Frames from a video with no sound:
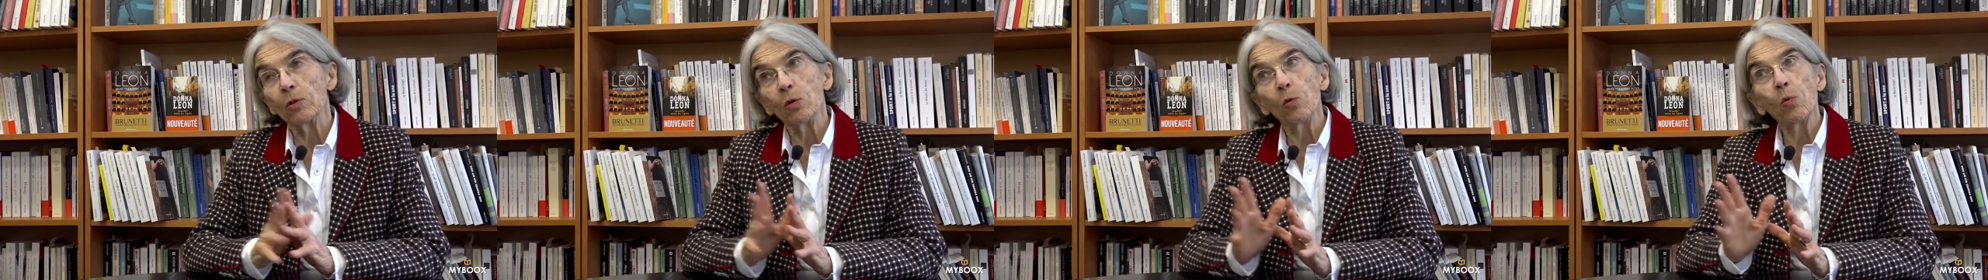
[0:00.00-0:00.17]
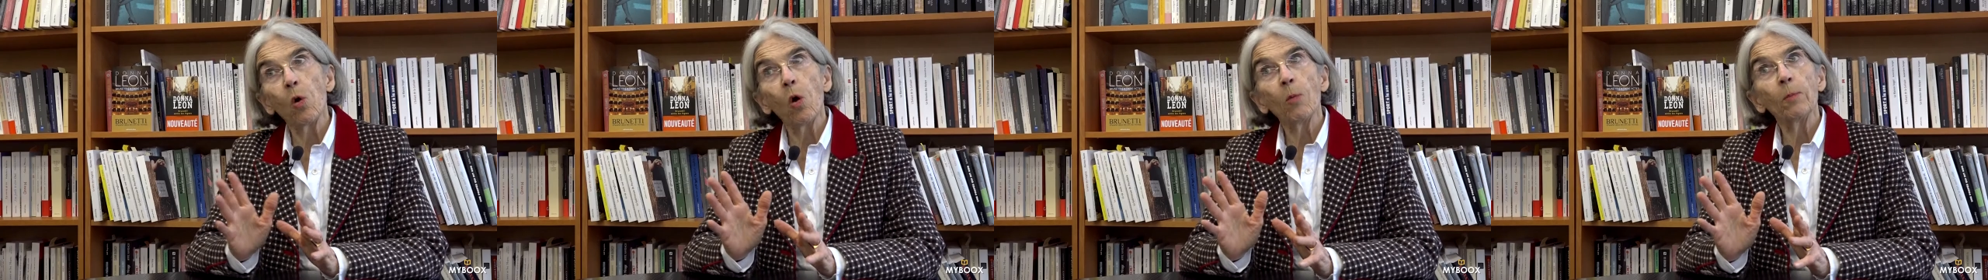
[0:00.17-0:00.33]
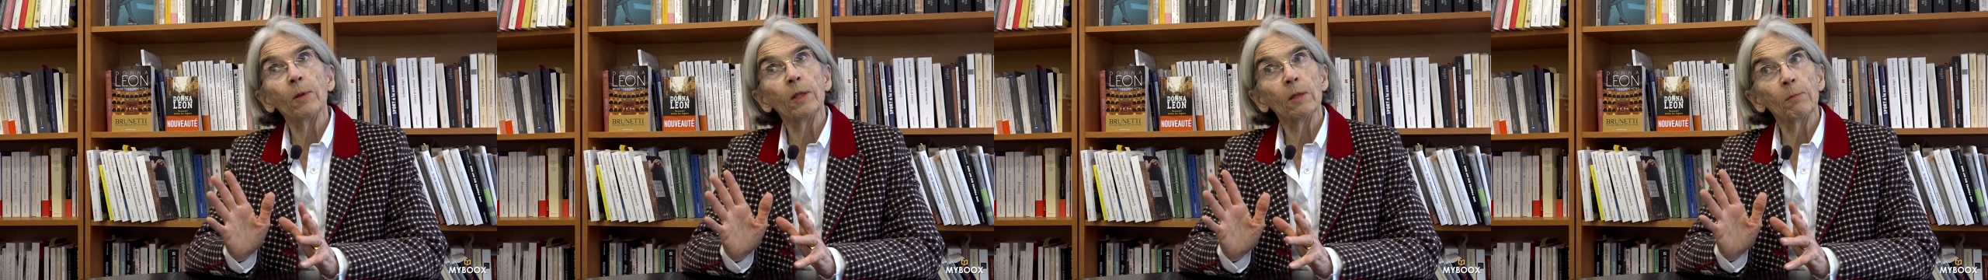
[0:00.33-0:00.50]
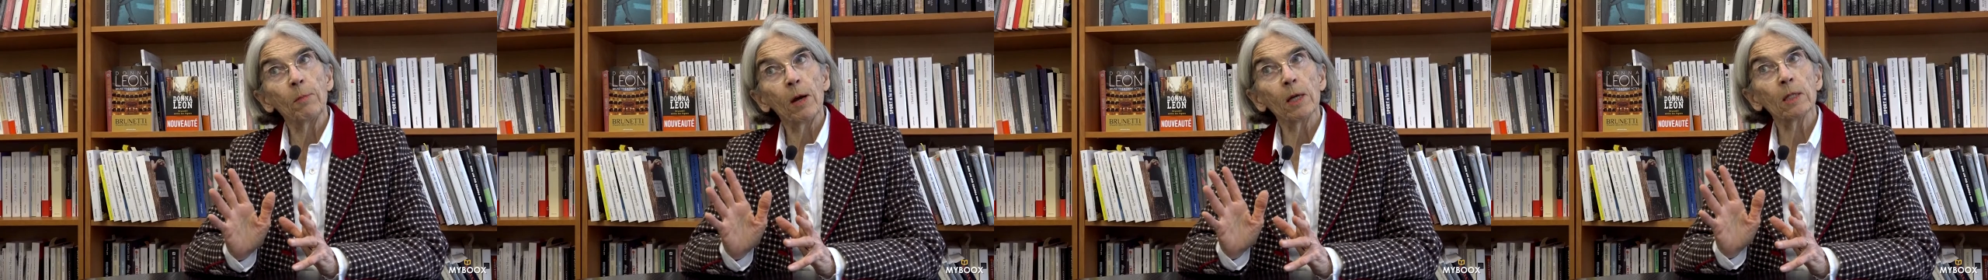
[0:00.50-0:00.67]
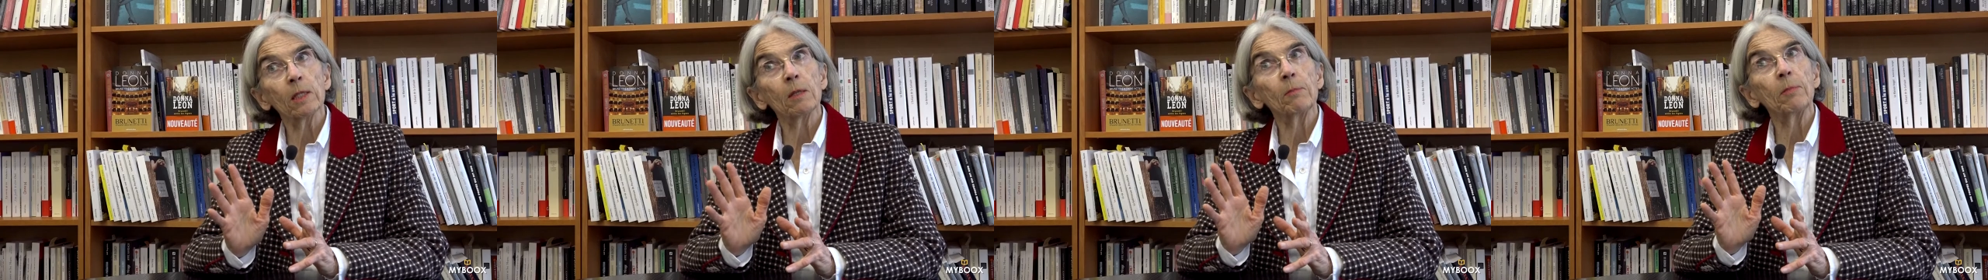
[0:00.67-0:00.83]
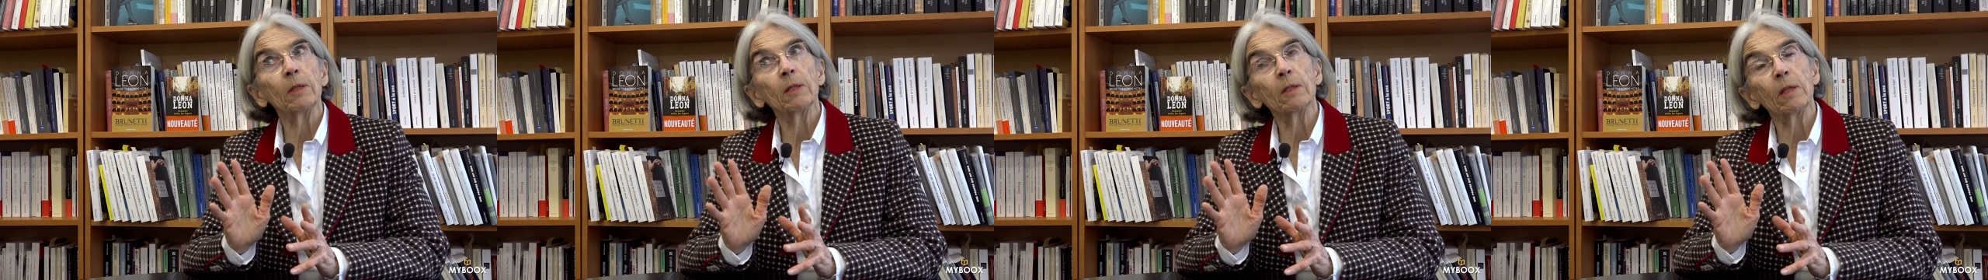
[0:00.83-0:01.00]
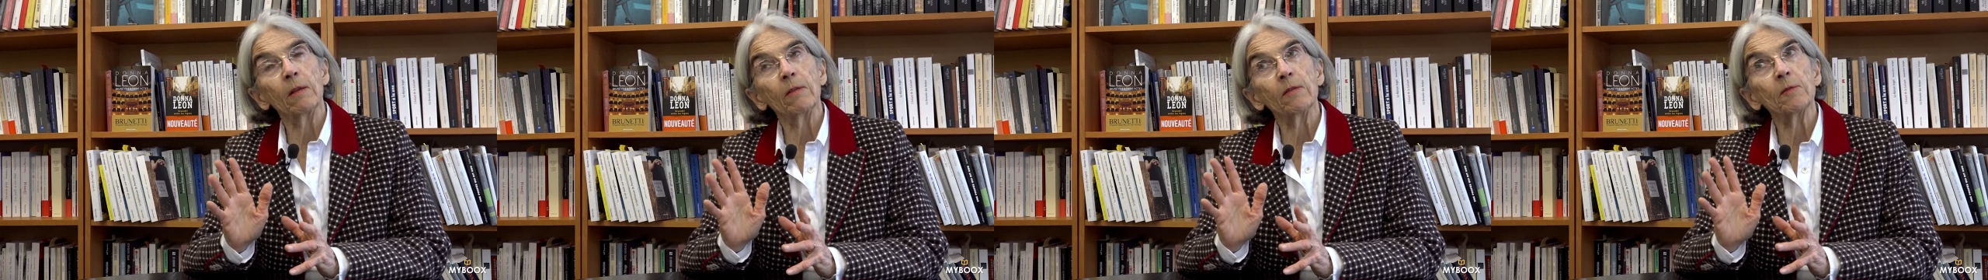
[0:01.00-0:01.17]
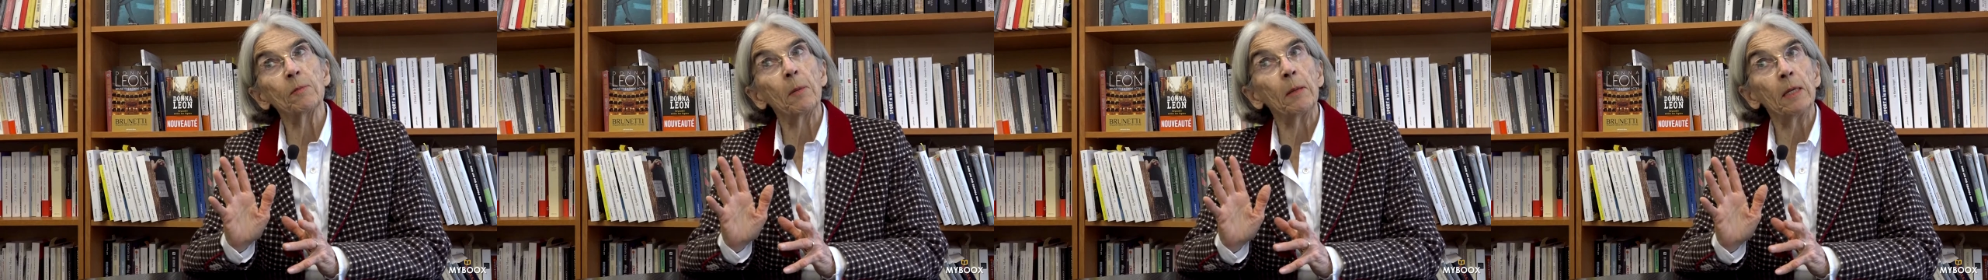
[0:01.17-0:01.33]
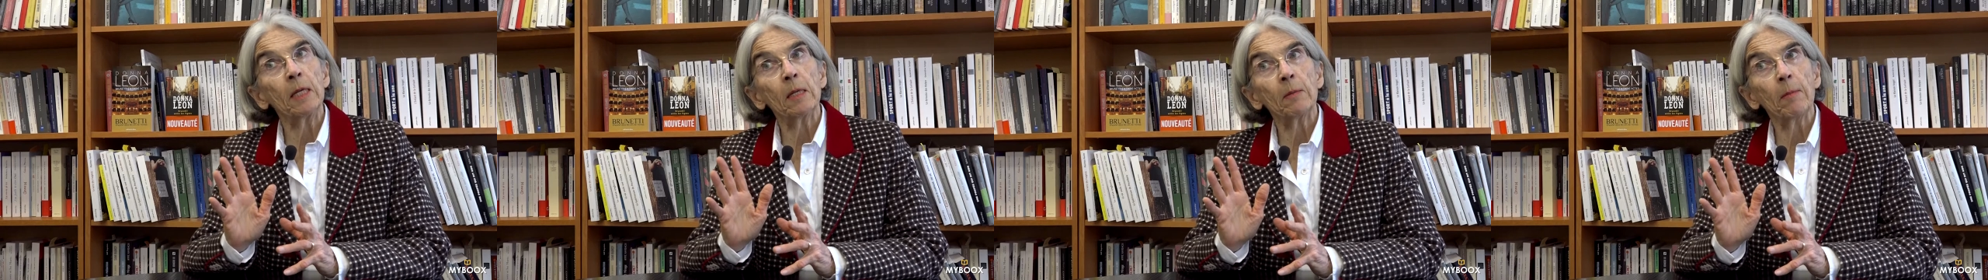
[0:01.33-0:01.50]
You opened the possibility of
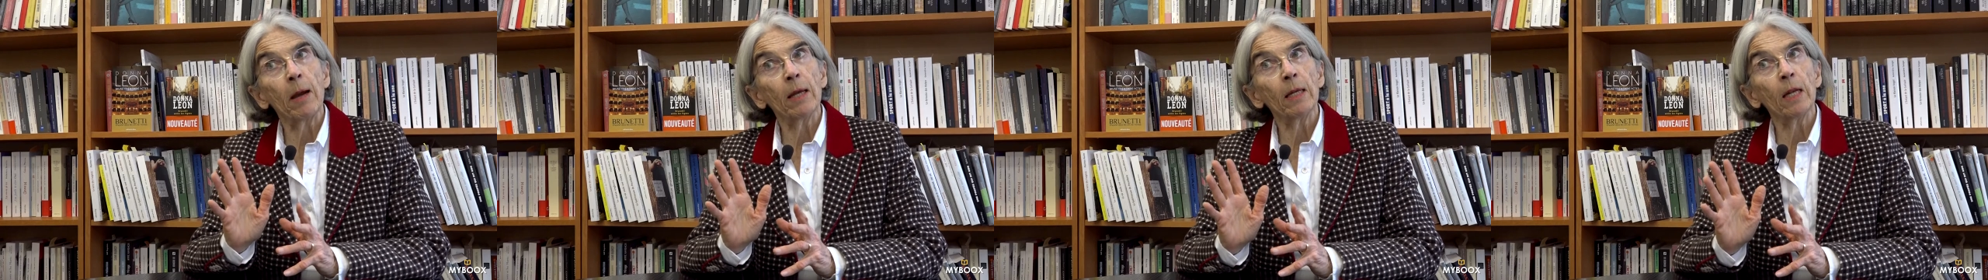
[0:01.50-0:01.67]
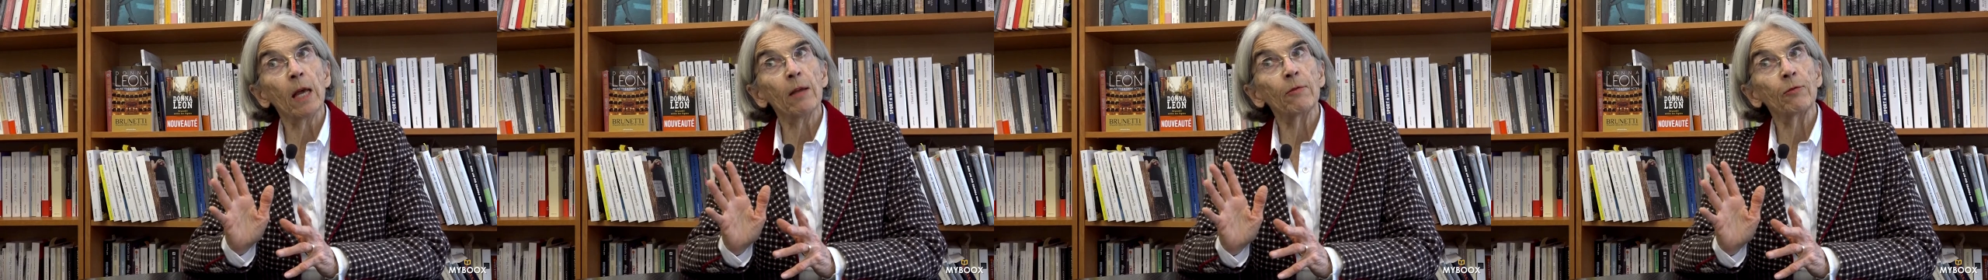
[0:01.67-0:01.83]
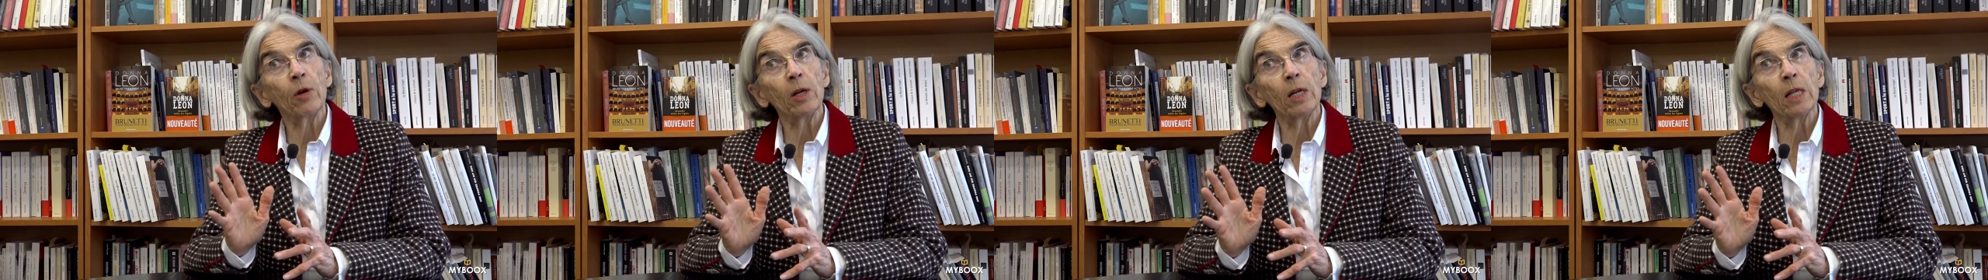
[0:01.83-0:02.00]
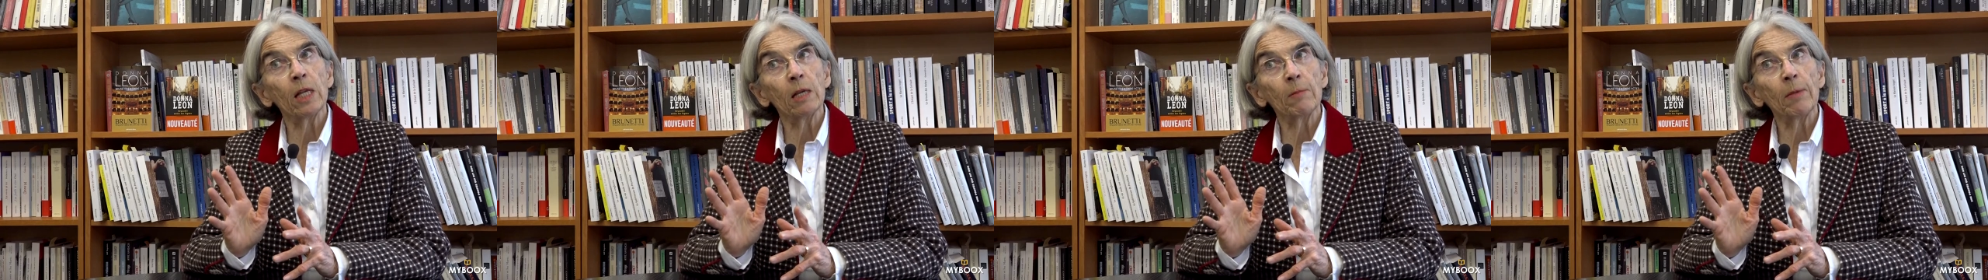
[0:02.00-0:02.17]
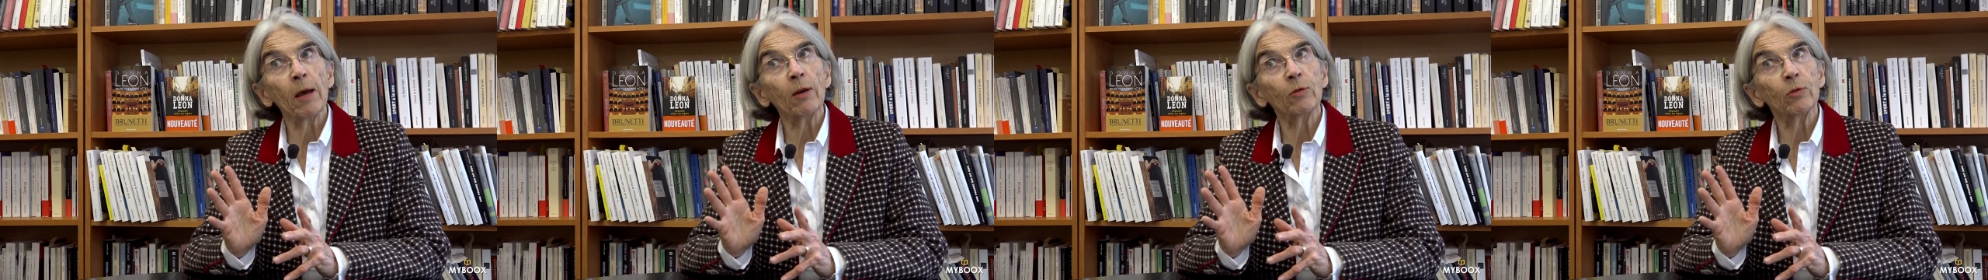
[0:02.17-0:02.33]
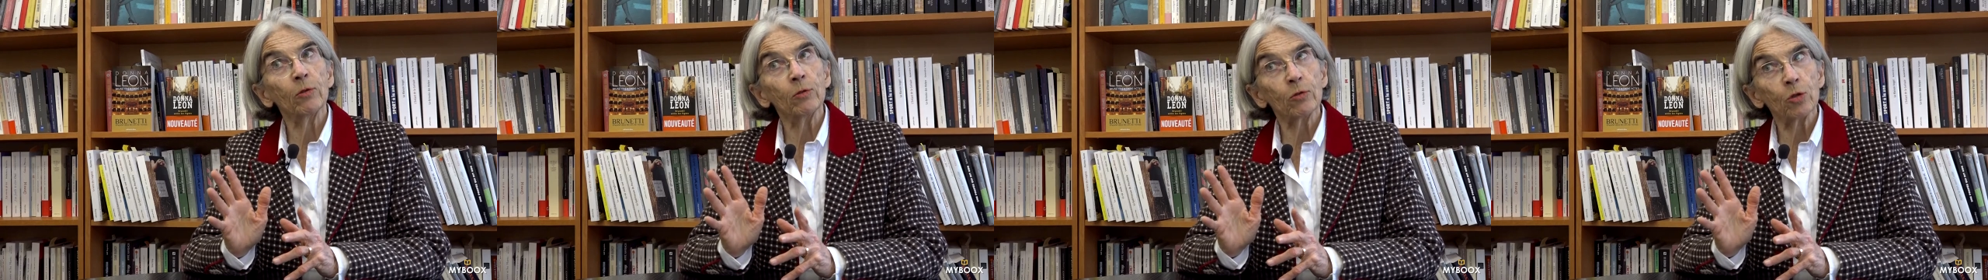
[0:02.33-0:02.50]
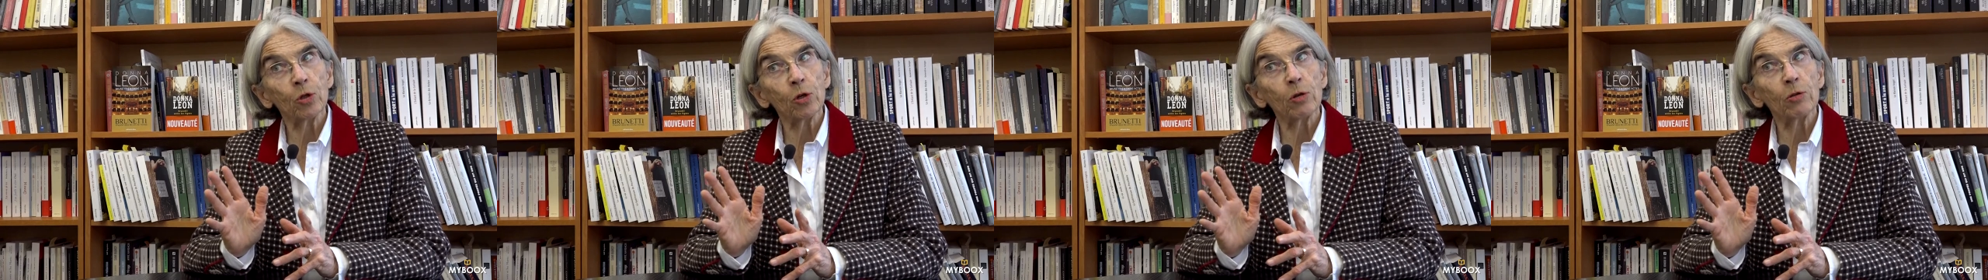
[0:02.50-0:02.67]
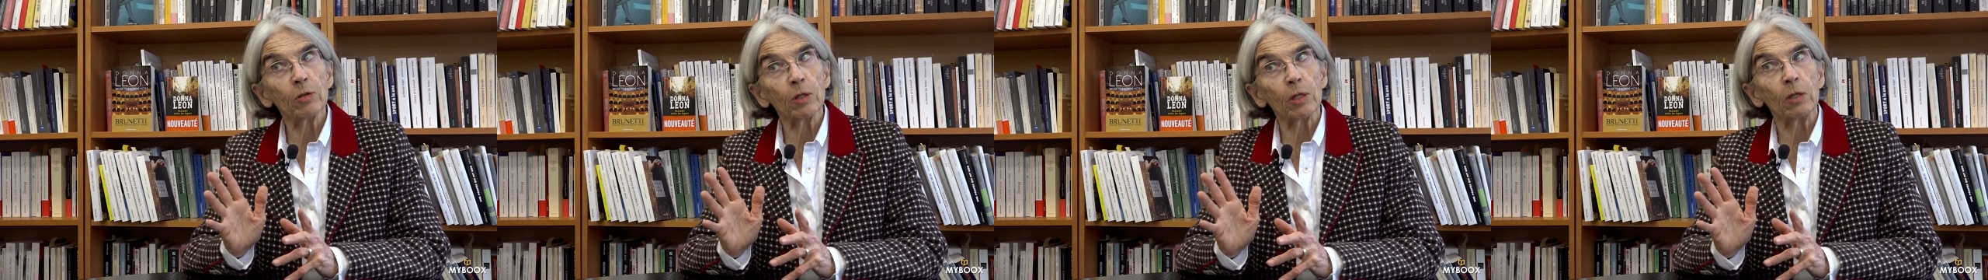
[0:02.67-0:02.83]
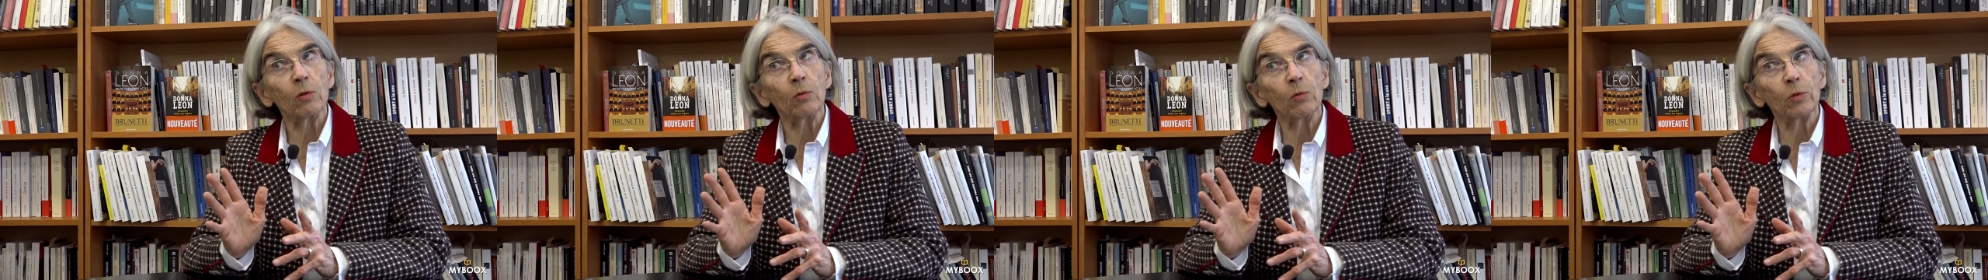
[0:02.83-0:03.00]
spending my life writing about New Jersey,